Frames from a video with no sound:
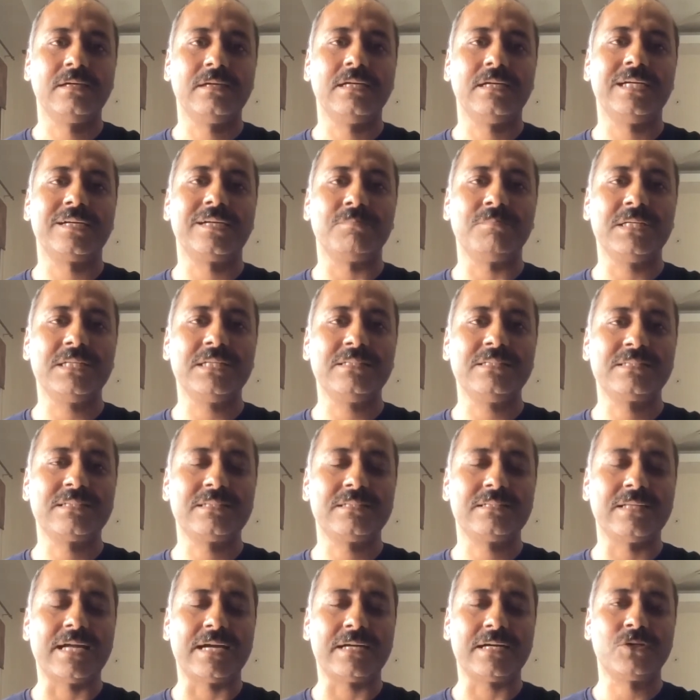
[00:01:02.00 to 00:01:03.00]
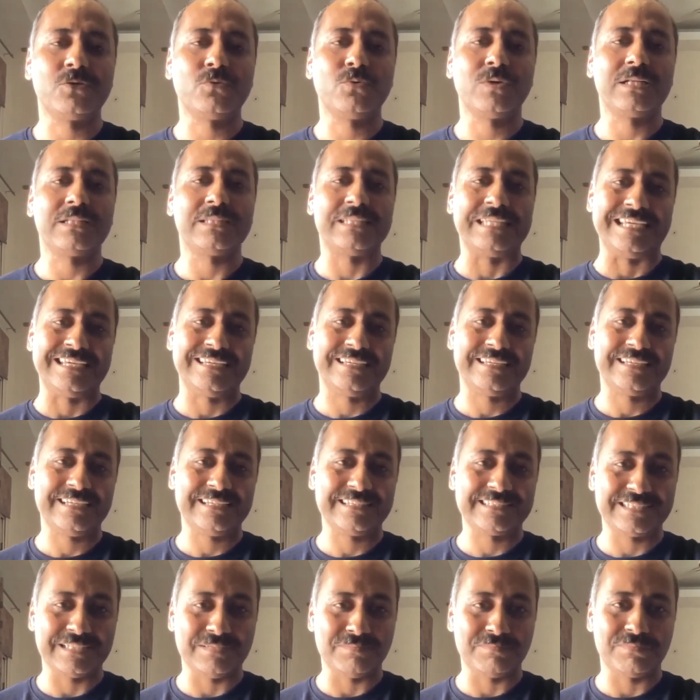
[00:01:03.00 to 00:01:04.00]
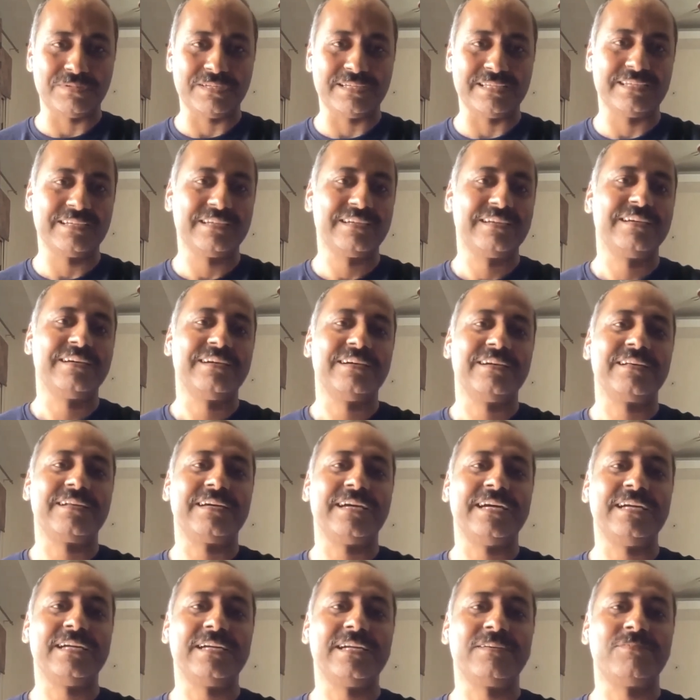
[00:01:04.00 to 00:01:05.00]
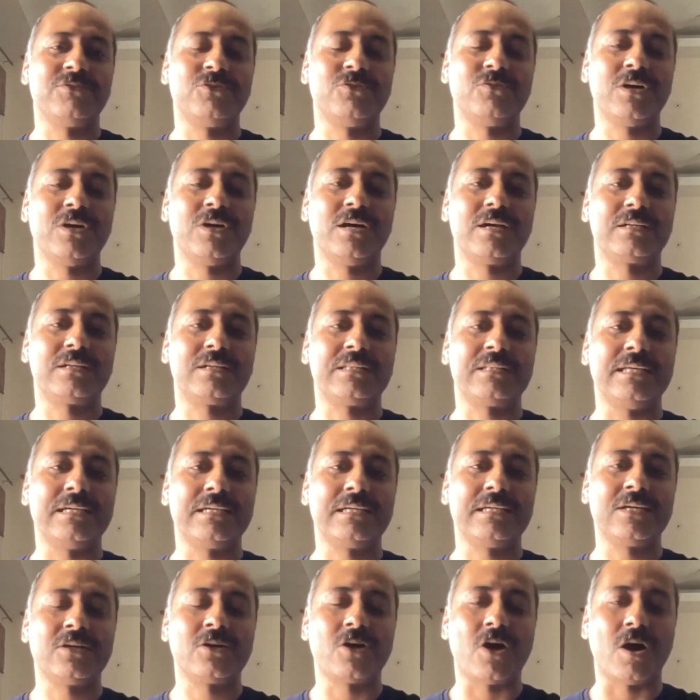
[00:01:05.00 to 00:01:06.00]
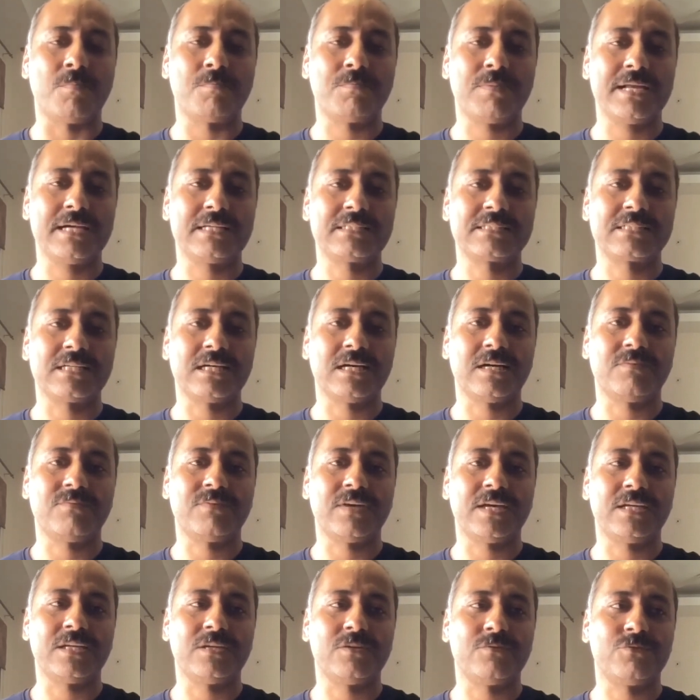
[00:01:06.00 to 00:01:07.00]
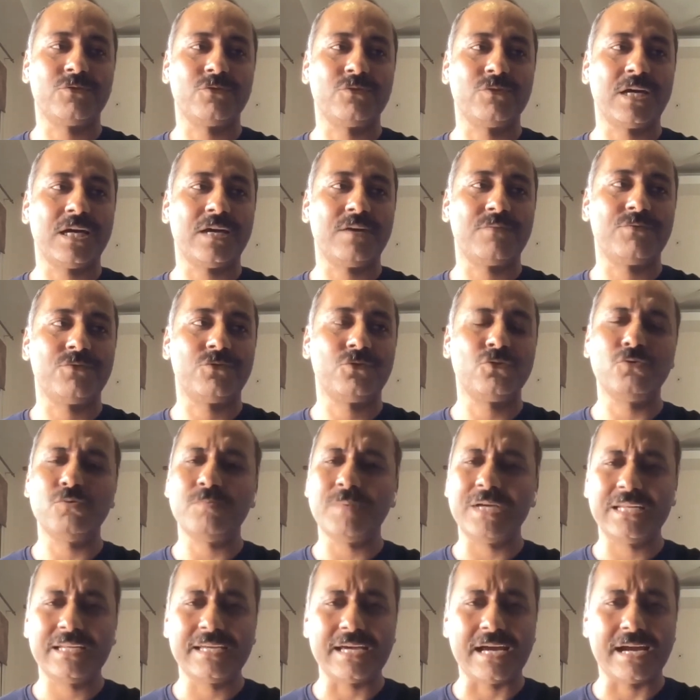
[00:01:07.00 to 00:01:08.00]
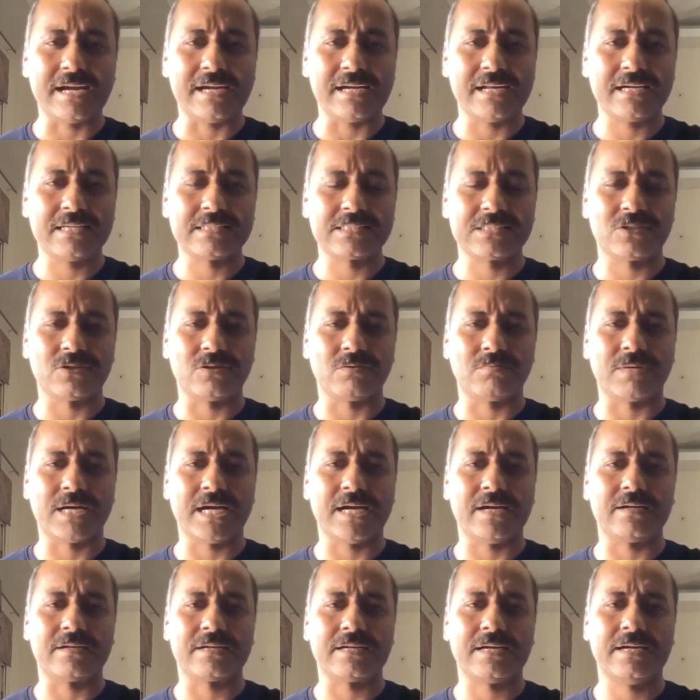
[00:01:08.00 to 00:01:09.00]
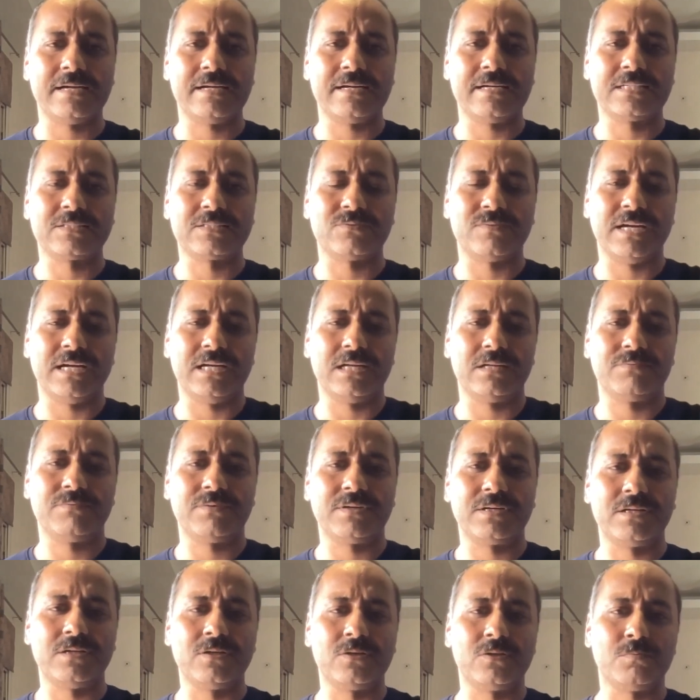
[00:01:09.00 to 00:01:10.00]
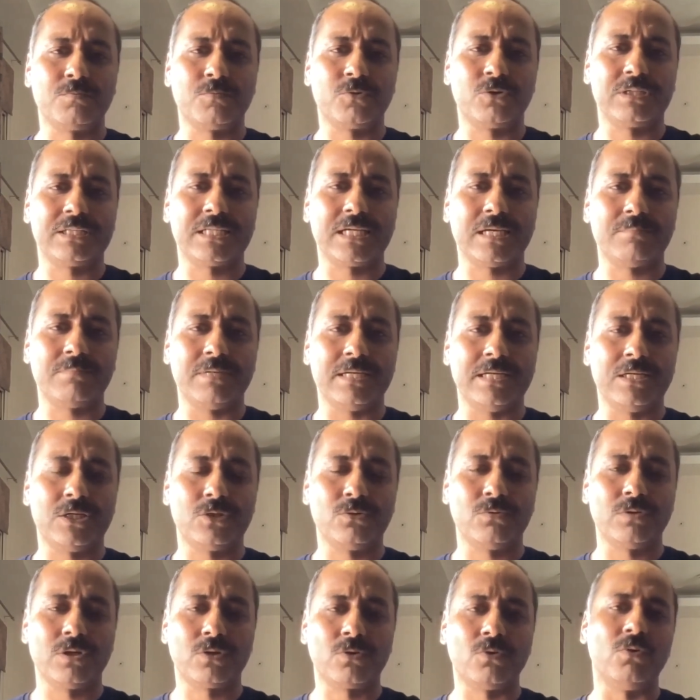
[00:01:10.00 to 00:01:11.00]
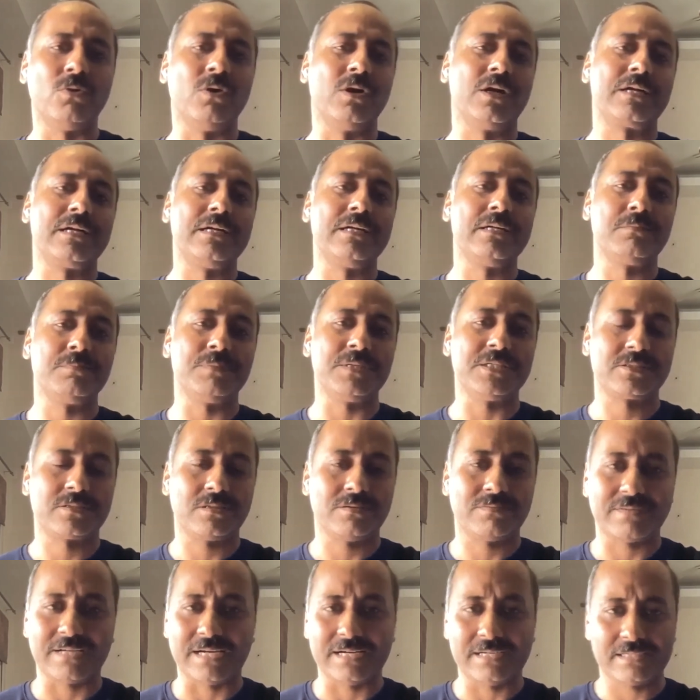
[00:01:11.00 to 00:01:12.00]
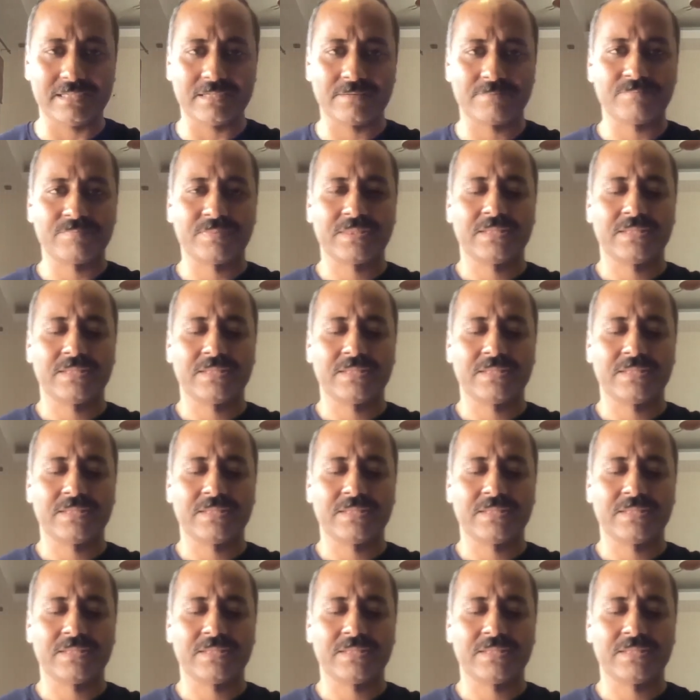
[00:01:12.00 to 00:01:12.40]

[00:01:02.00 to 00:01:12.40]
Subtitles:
it means that you are thinking simply, right? If you are thinking complex stuff and if you have too many ideas in your mind, right, it's very difficult to put them into a coherent piece of writing,